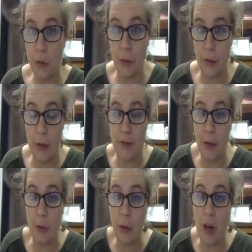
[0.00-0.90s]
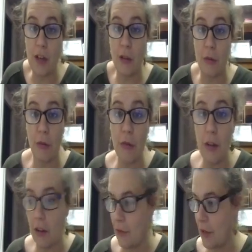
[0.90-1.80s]
if they're required to recruit
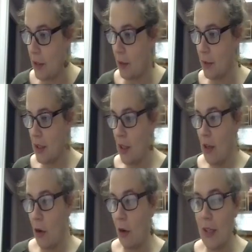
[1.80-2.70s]
other victims, or